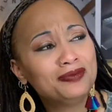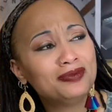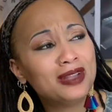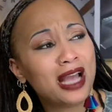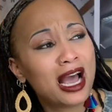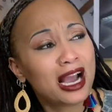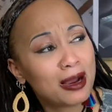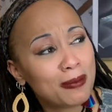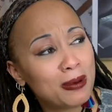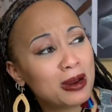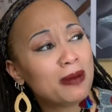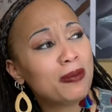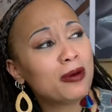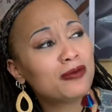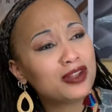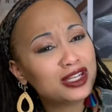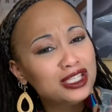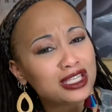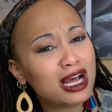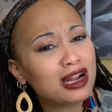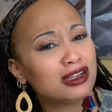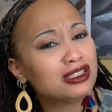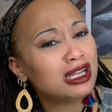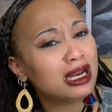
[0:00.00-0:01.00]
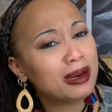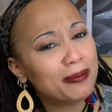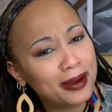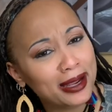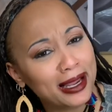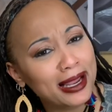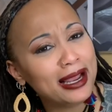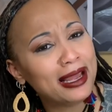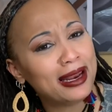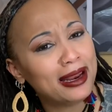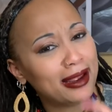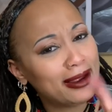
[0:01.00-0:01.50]
I can put the birthday shout outs in the
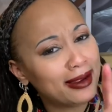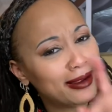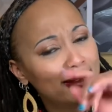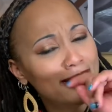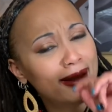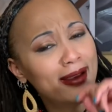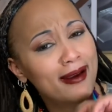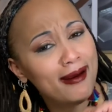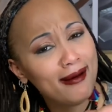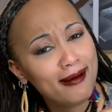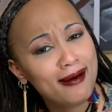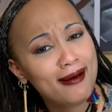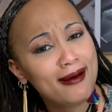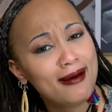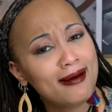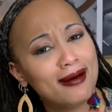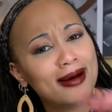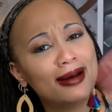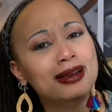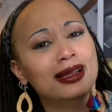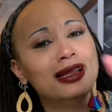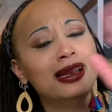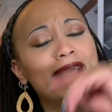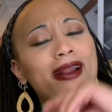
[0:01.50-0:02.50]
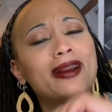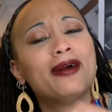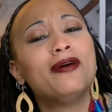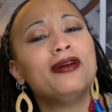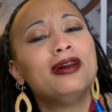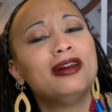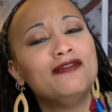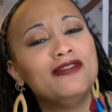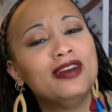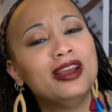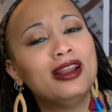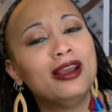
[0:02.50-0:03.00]
beginning. Yeah, and then later on in
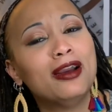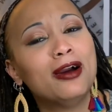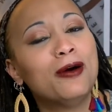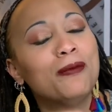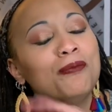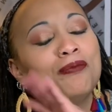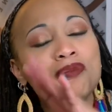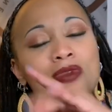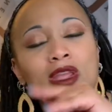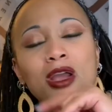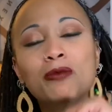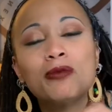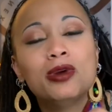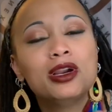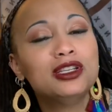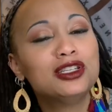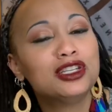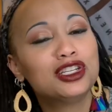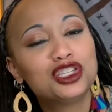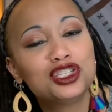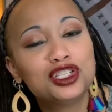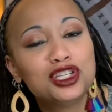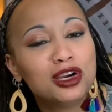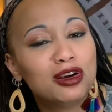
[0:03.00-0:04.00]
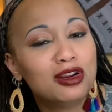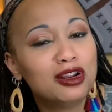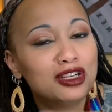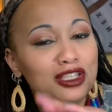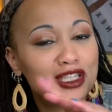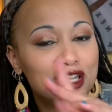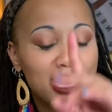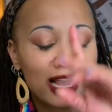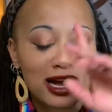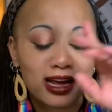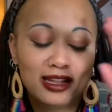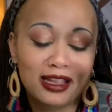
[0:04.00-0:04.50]
the video, we can just chill and
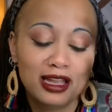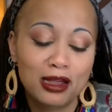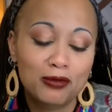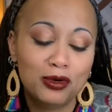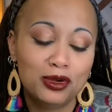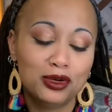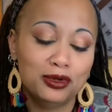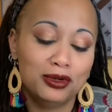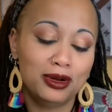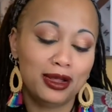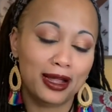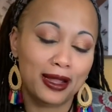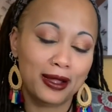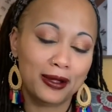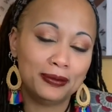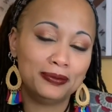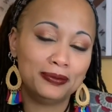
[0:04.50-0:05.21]
chat. Yeah, we'll do that.